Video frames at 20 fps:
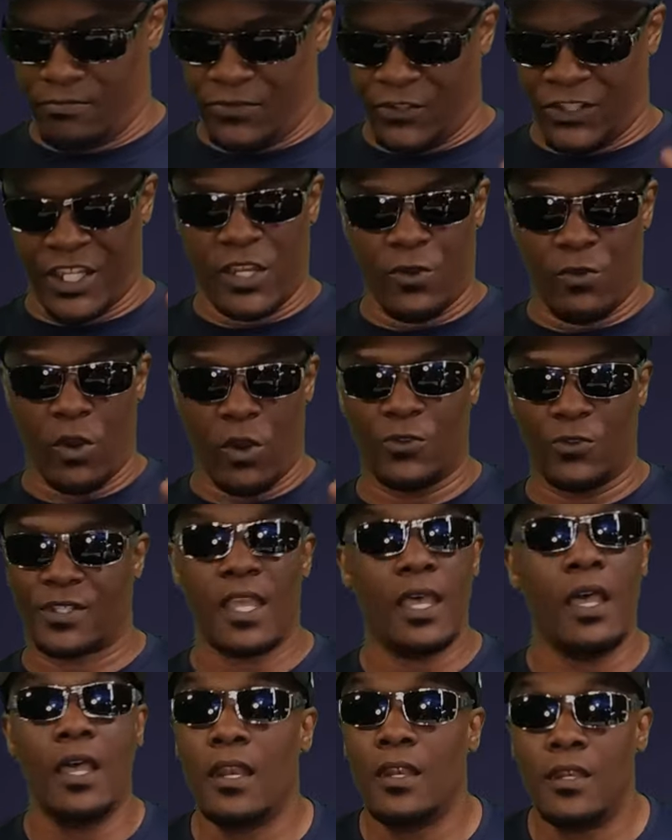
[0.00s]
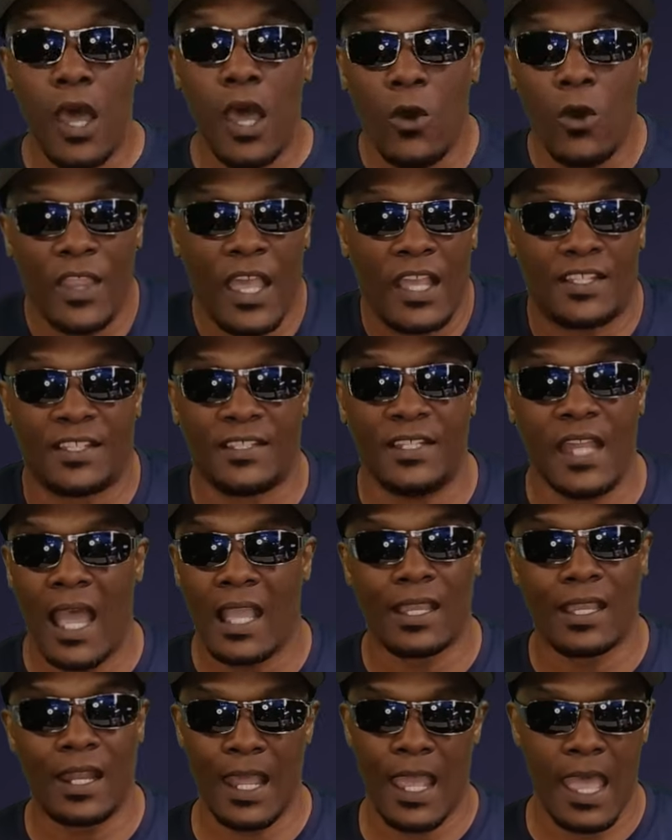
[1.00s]
zeros. No, that's
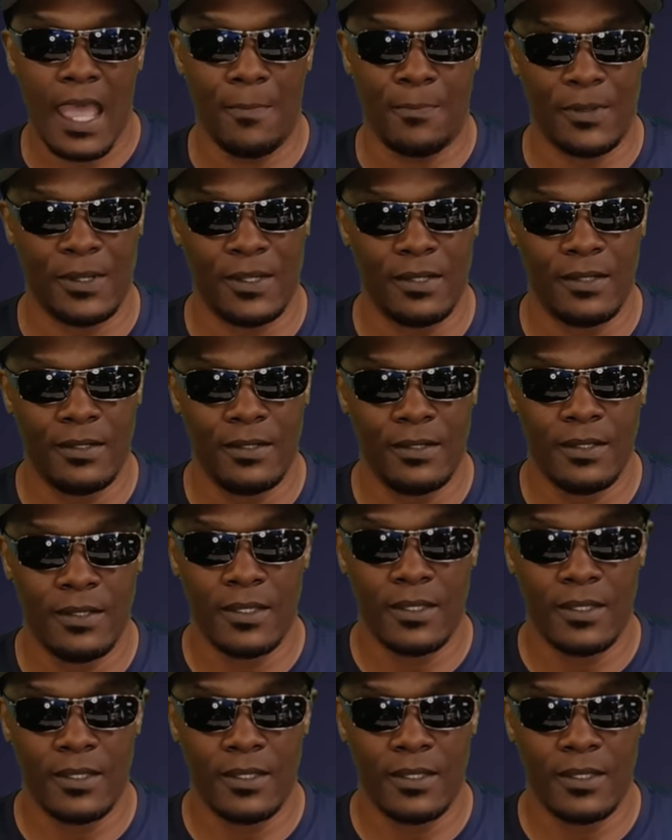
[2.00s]
not going to happen.